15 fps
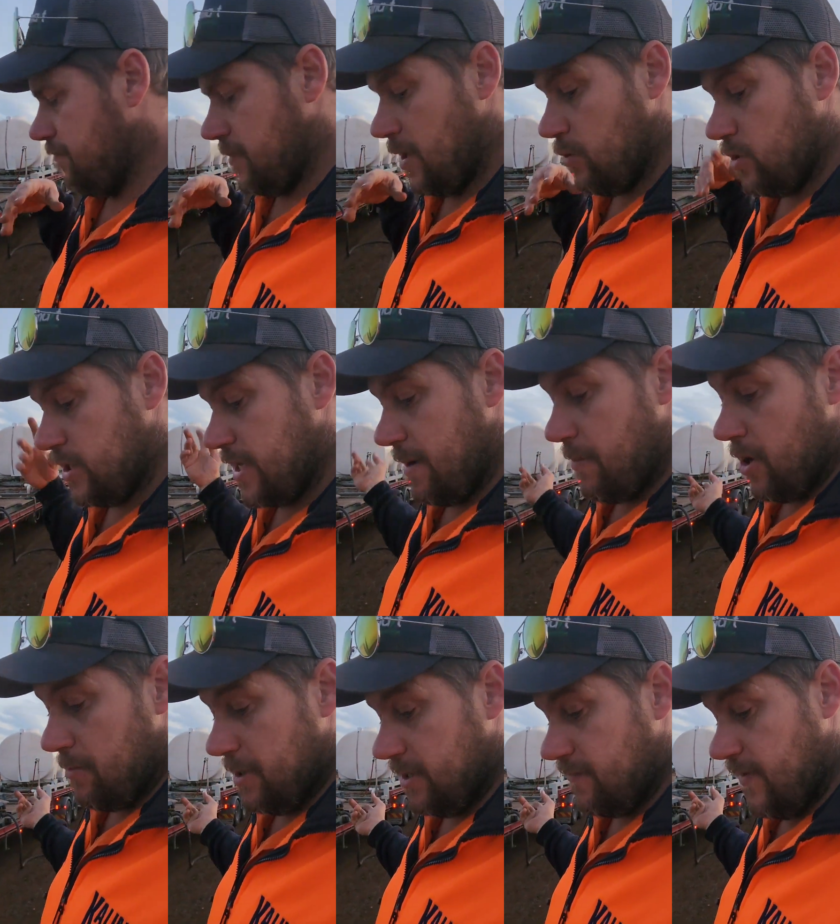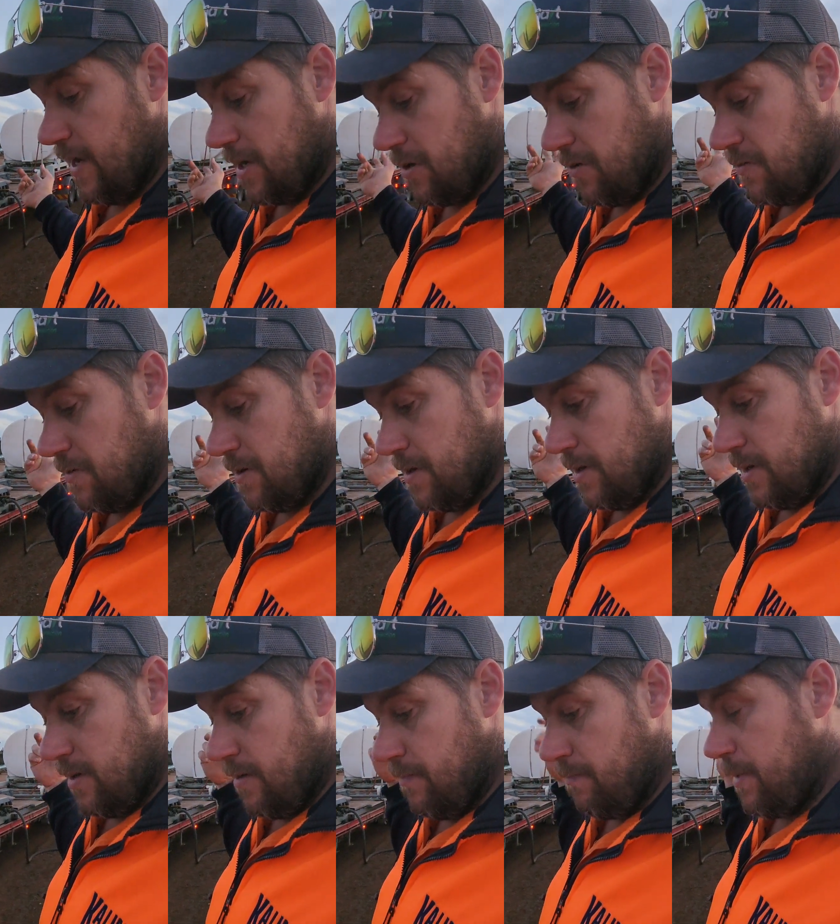He'll just come home in his vehicle,
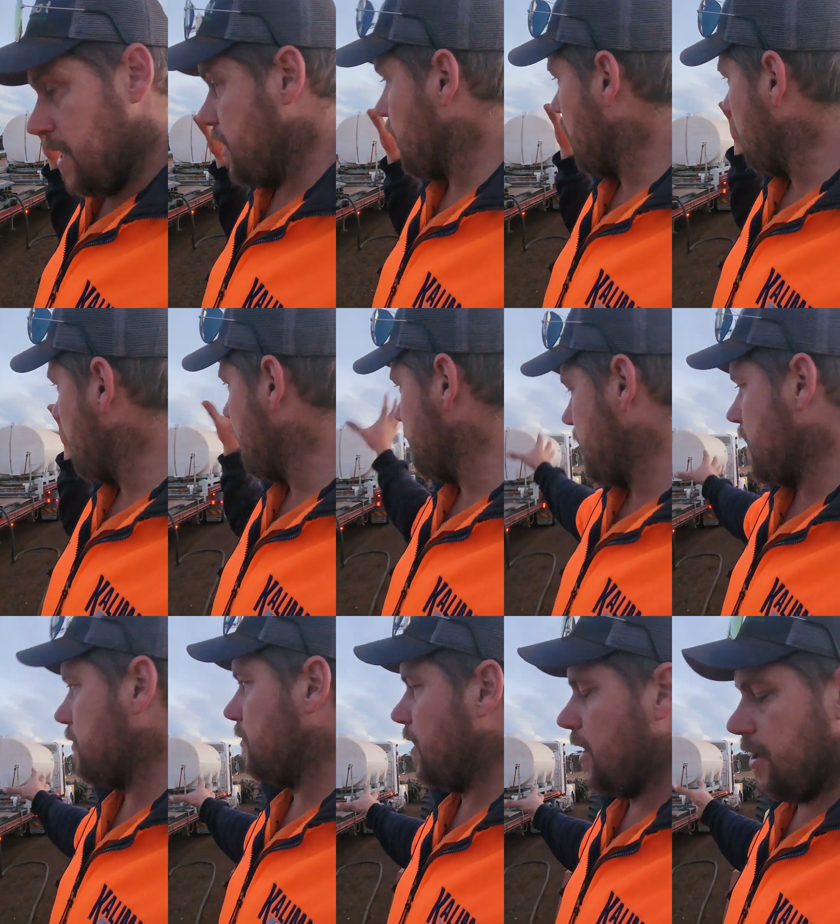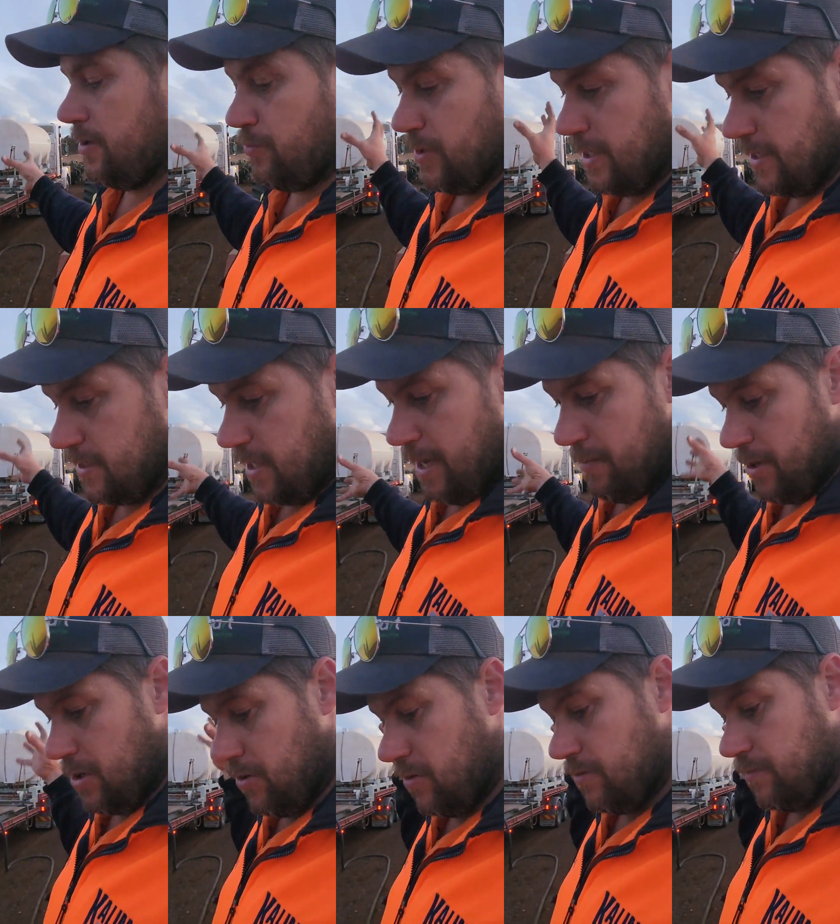but I'll have that all loaded with his
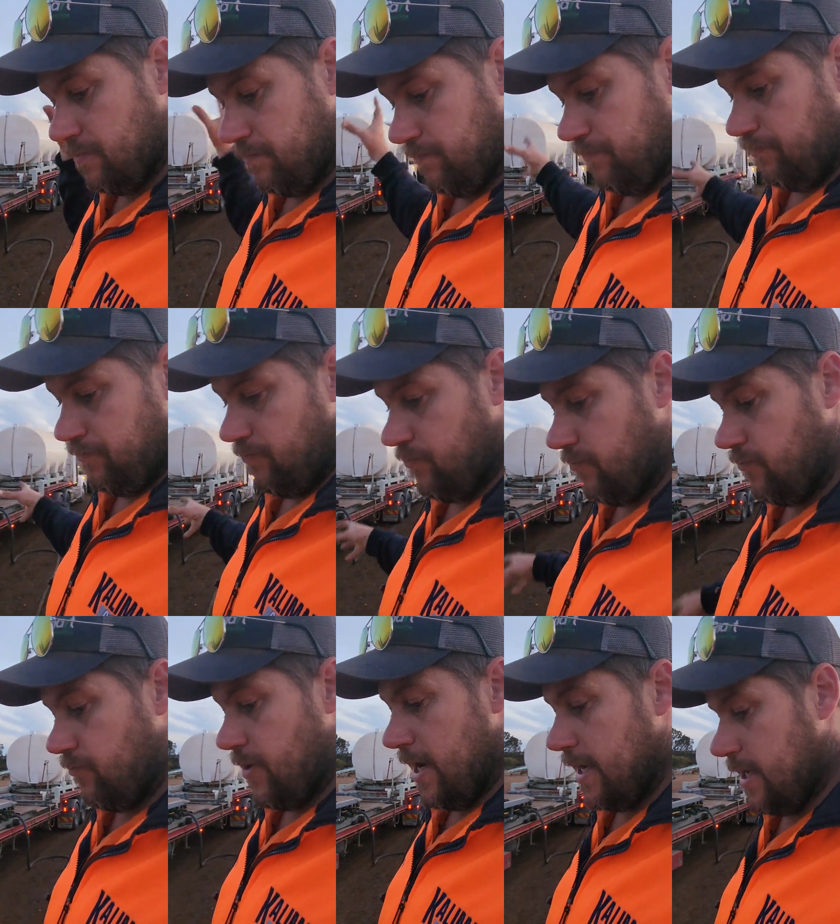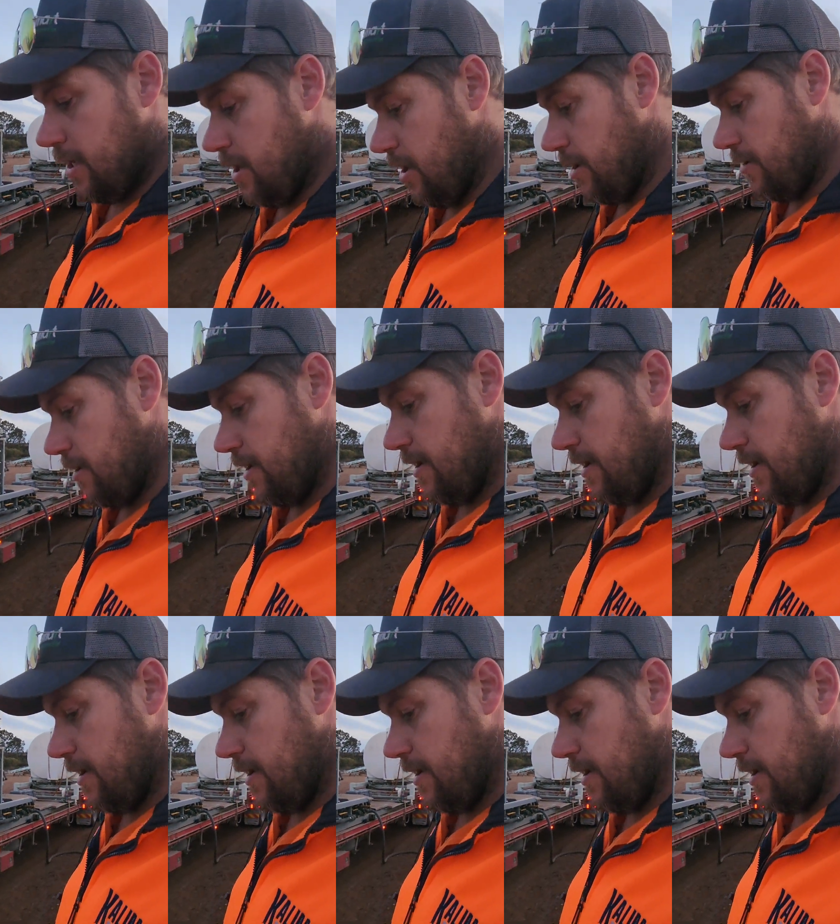chemical, ready to go.